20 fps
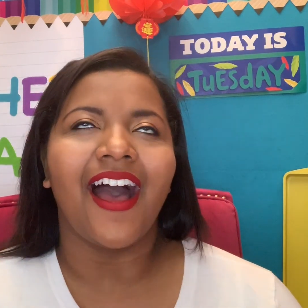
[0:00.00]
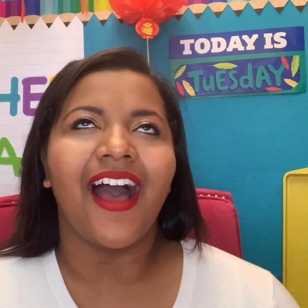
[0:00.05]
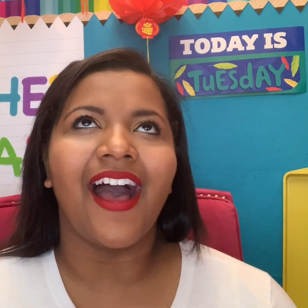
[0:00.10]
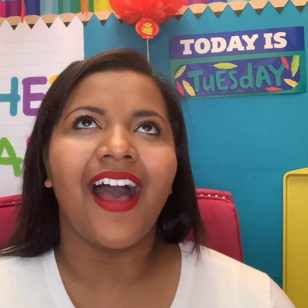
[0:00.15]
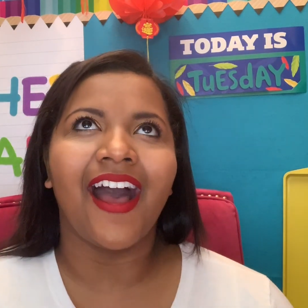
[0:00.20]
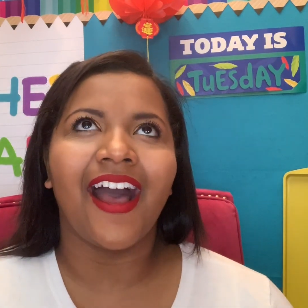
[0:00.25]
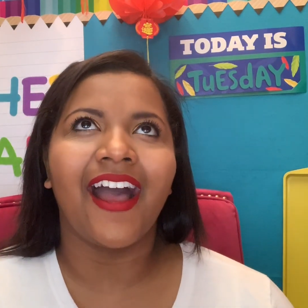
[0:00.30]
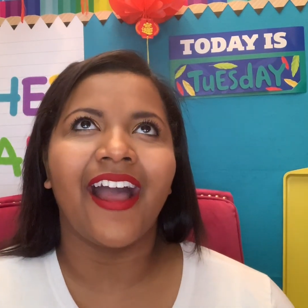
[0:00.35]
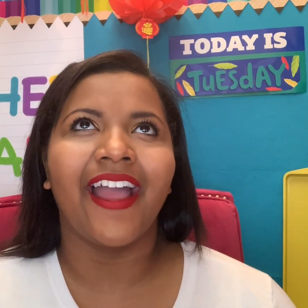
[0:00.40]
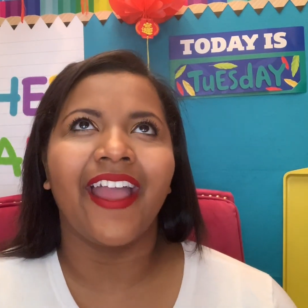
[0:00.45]

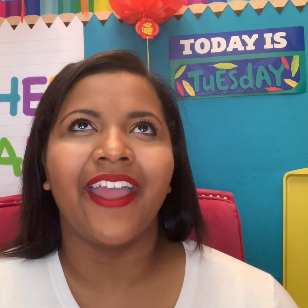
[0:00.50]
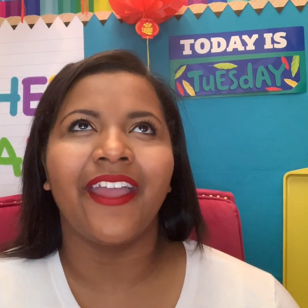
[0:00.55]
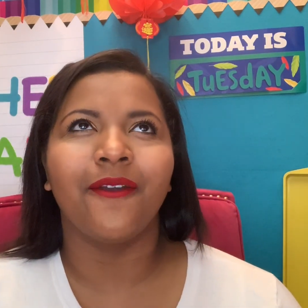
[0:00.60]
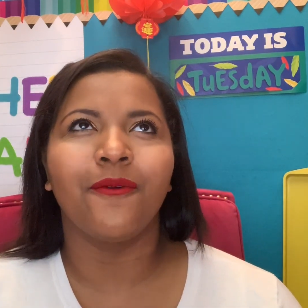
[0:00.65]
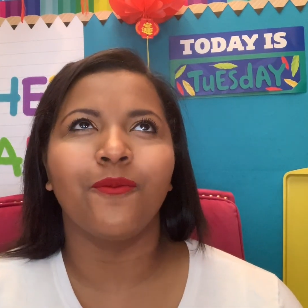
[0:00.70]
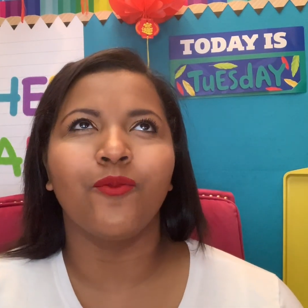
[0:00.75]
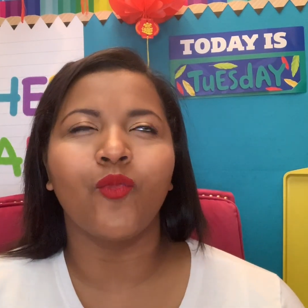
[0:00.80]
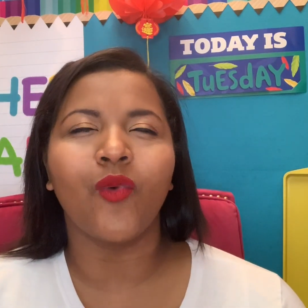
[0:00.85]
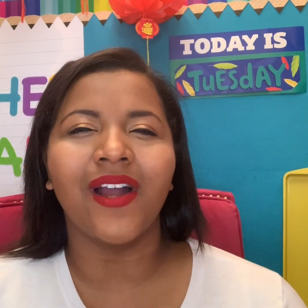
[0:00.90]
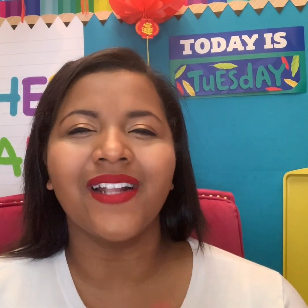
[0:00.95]
I
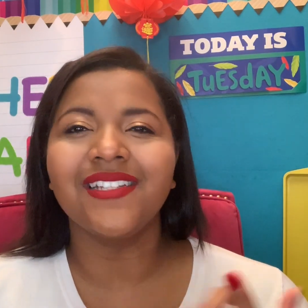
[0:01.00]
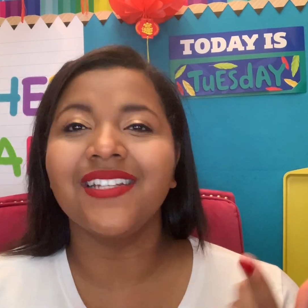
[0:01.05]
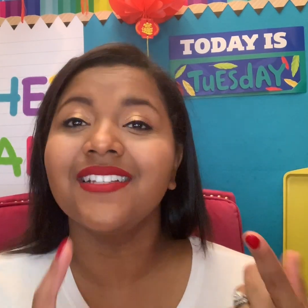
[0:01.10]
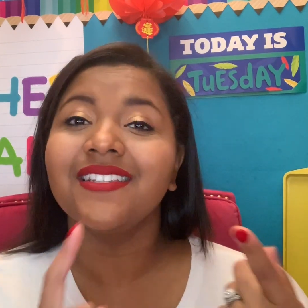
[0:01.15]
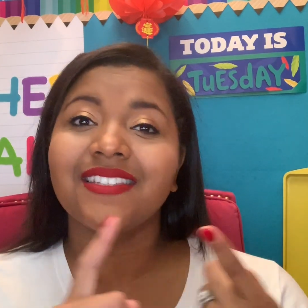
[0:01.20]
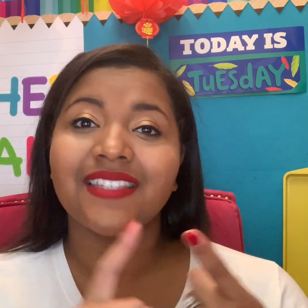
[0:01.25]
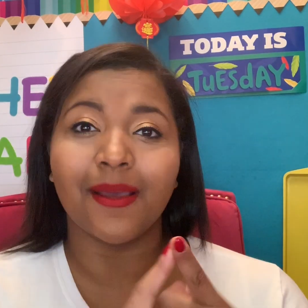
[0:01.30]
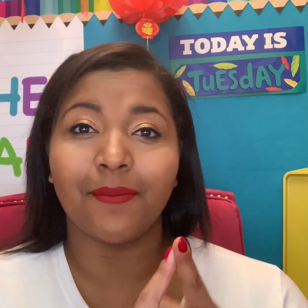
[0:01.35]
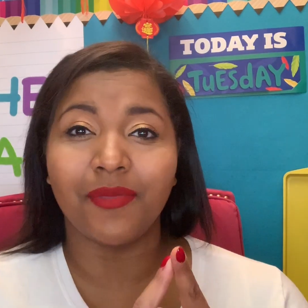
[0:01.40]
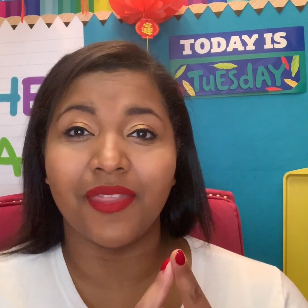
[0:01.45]

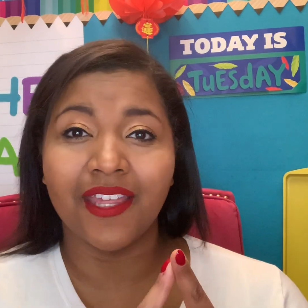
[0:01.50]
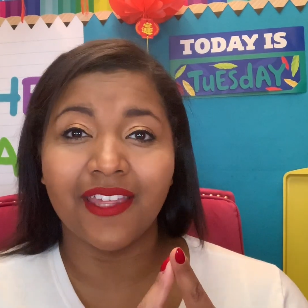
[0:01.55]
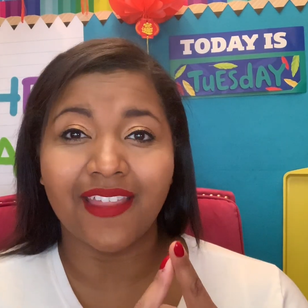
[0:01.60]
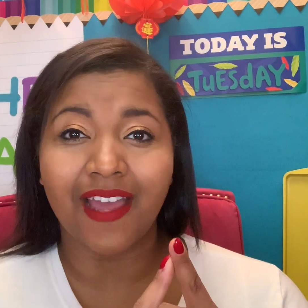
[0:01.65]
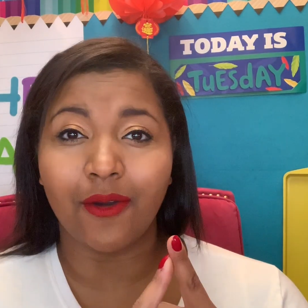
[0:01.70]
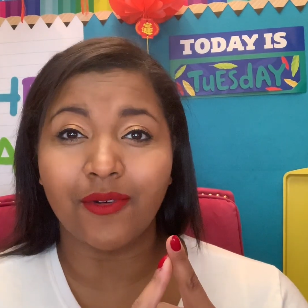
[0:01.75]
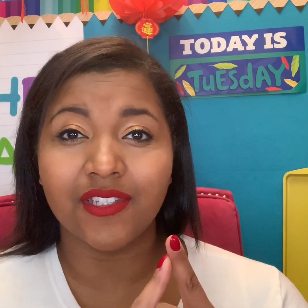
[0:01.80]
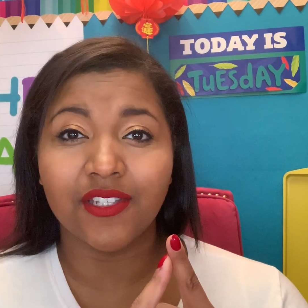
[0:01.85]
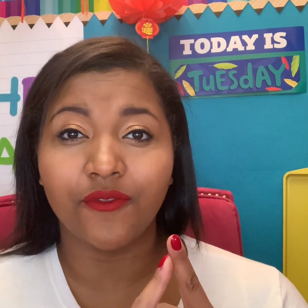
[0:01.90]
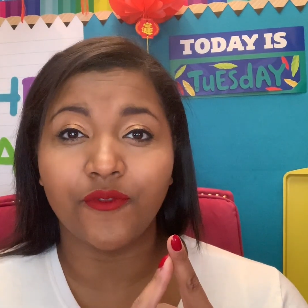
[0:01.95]
wanted something
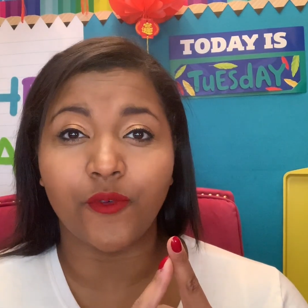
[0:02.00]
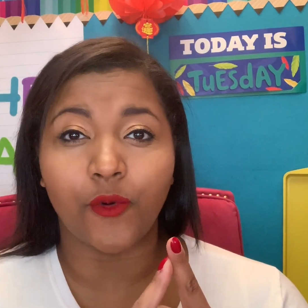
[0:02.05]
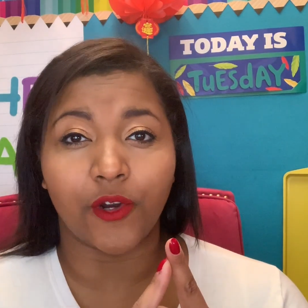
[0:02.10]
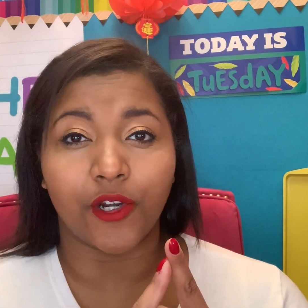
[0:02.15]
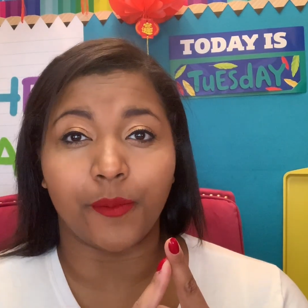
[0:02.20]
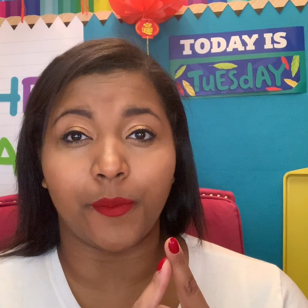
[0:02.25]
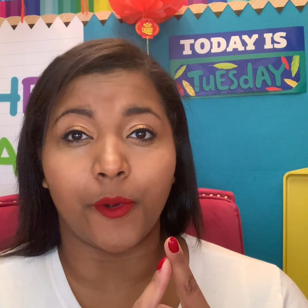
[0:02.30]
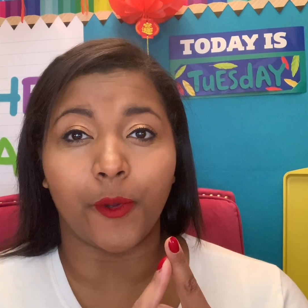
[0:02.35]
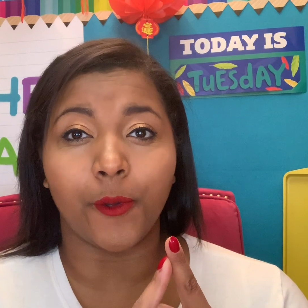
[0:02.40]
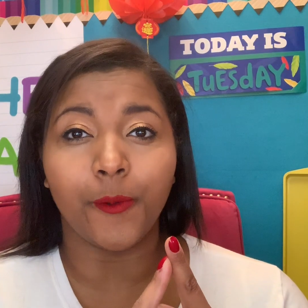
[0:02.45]
that was
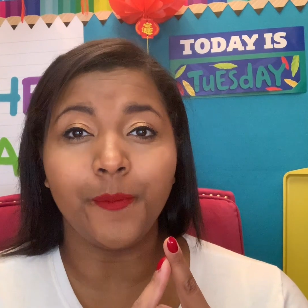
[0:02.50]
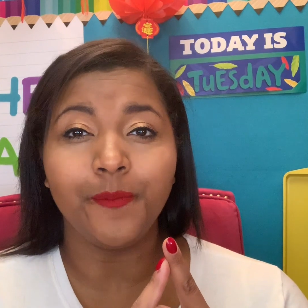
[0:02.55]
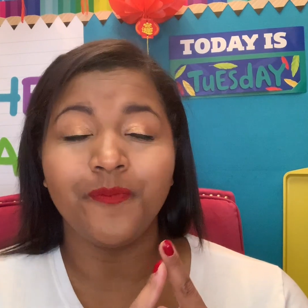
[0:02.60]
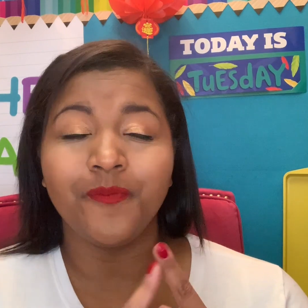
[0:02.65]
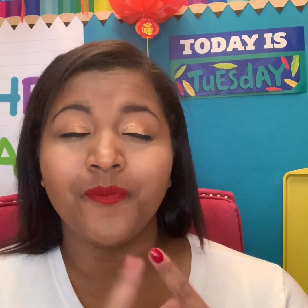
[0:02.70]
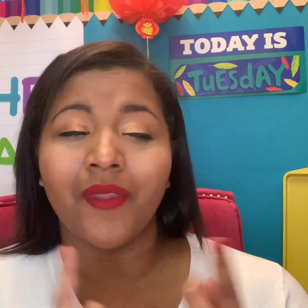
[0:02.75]
affordable.